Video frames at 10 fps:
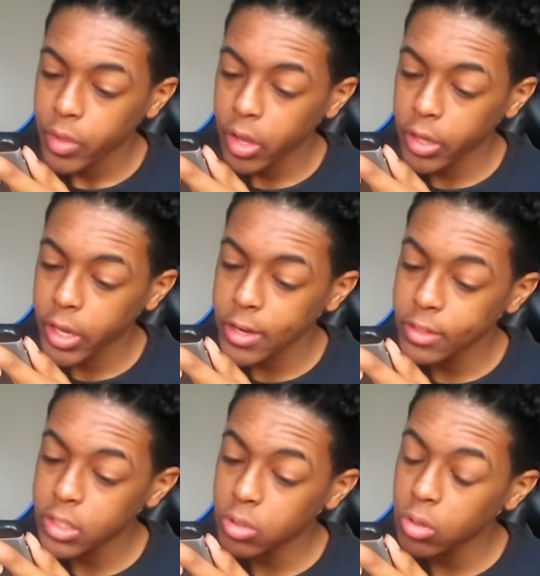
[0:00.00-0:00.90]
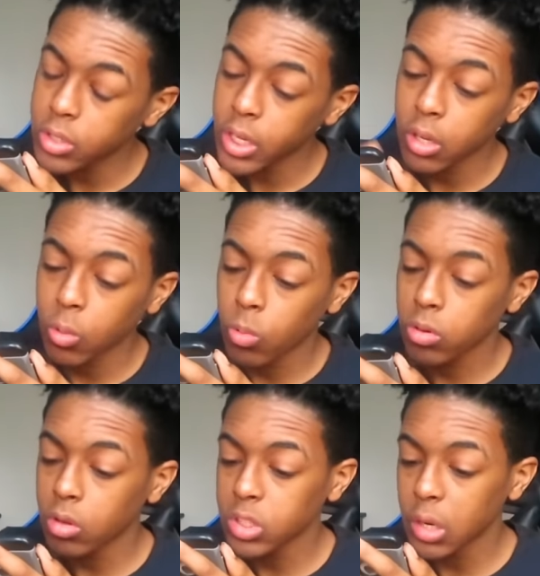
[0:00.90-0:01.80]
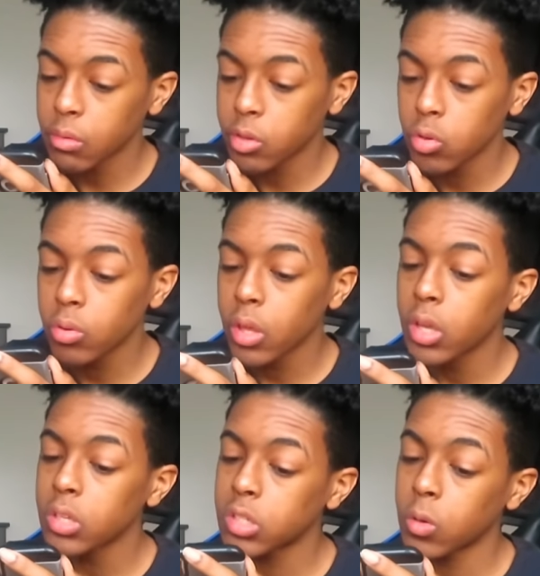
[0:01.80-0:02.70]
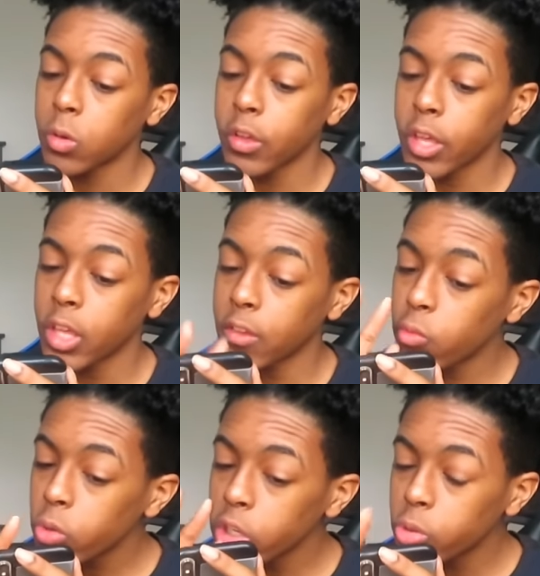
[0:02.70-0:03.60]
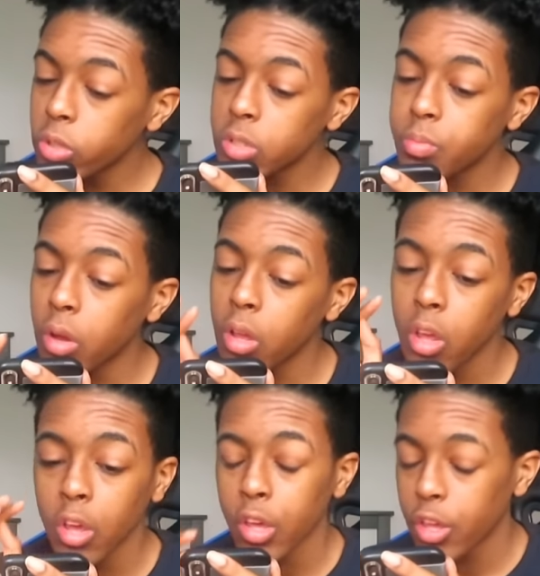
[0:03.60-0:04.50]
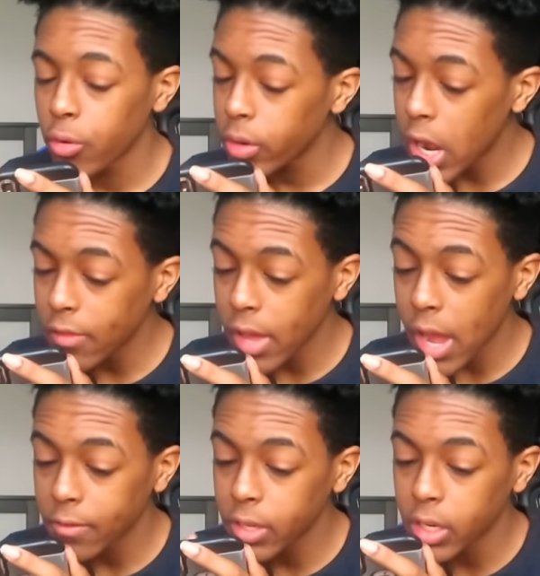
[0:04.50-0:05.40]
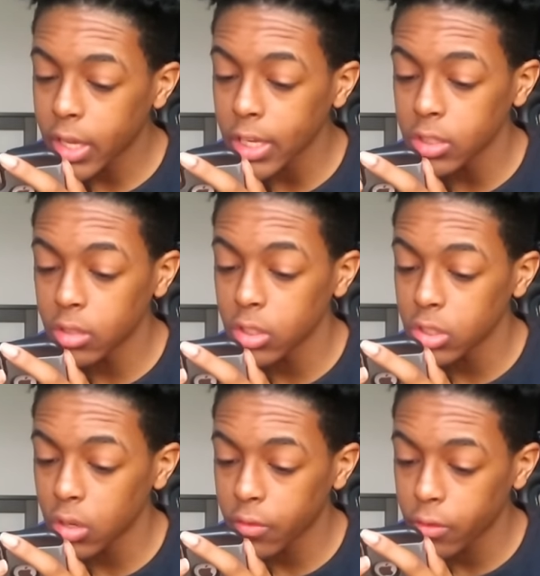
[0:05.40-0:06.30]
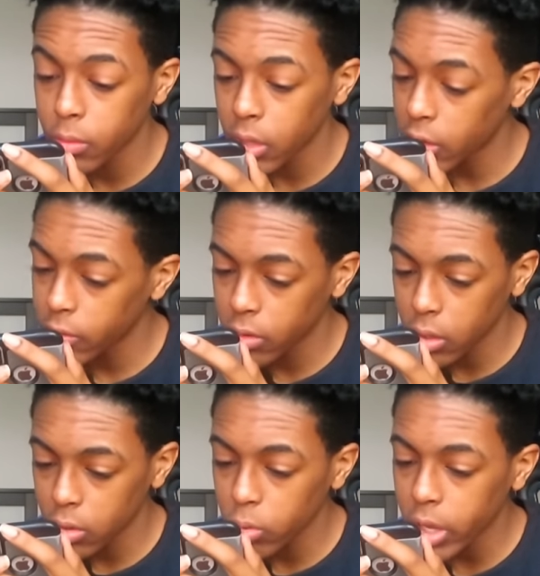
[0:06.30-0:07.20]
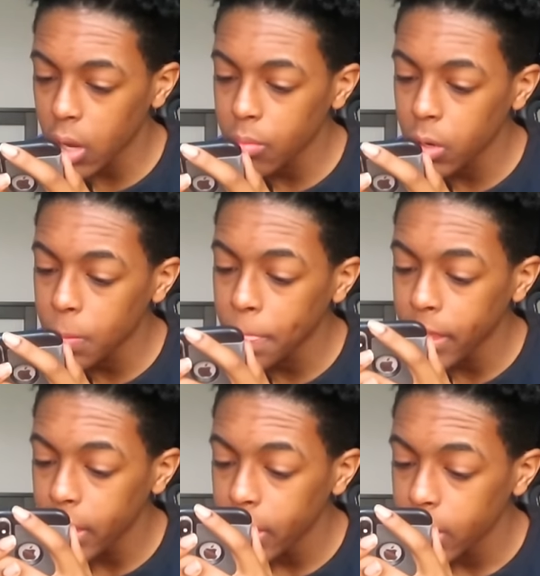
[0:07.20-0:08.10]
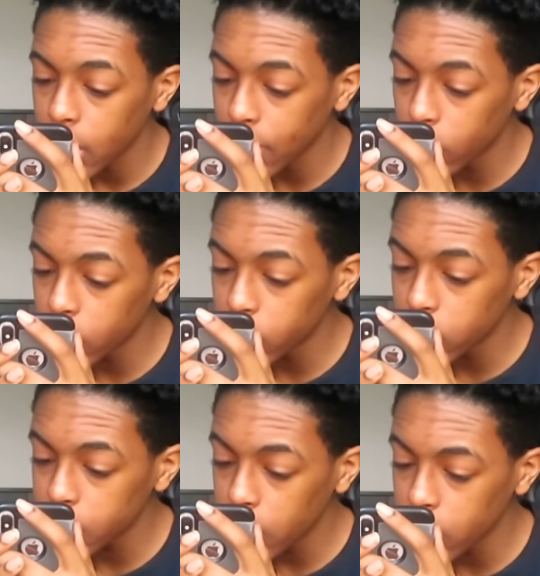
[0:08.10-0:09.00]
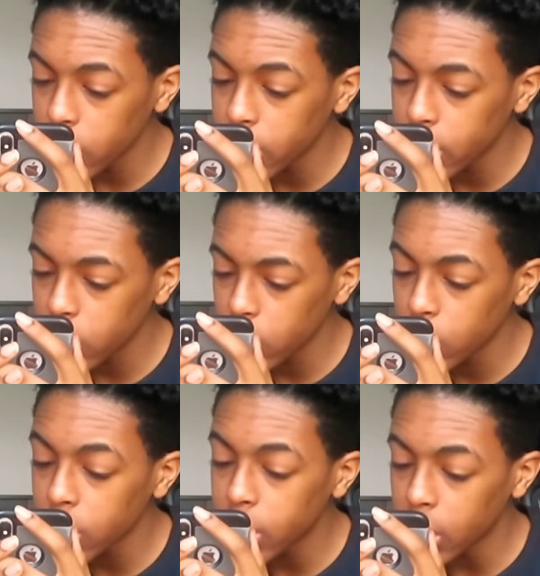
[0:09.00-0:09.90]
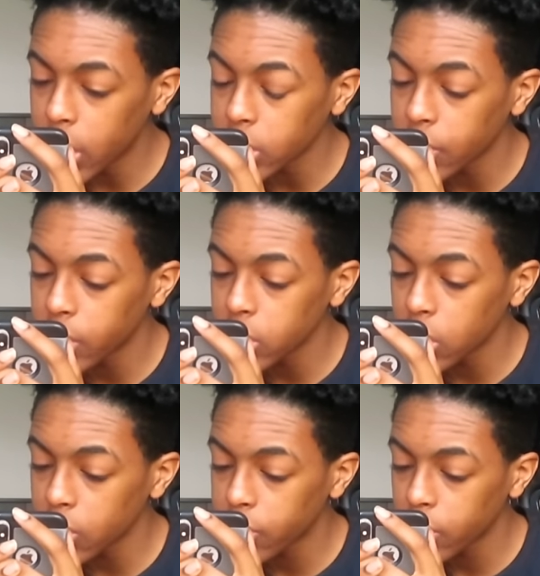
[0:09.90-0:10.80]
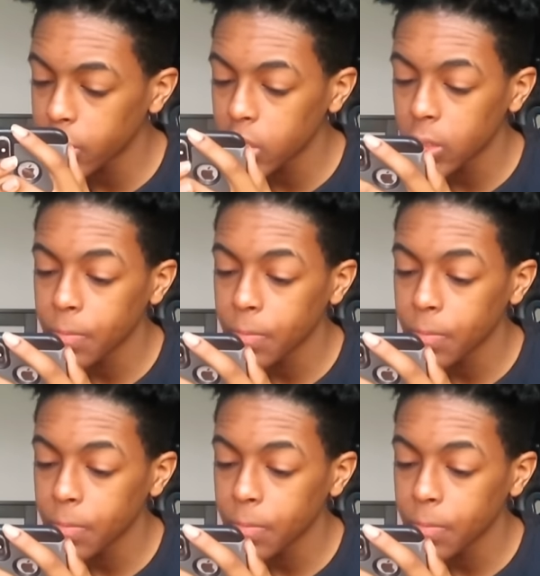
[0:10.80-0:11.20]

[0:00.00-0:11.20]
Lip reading: Again, this is gonna take a long time to do. So if you wanna do this, bro, you're gonna have to have dedication to this jump. Like no cap, bro. If you wanna do this, bro, you need dedication for this jump. Feel me?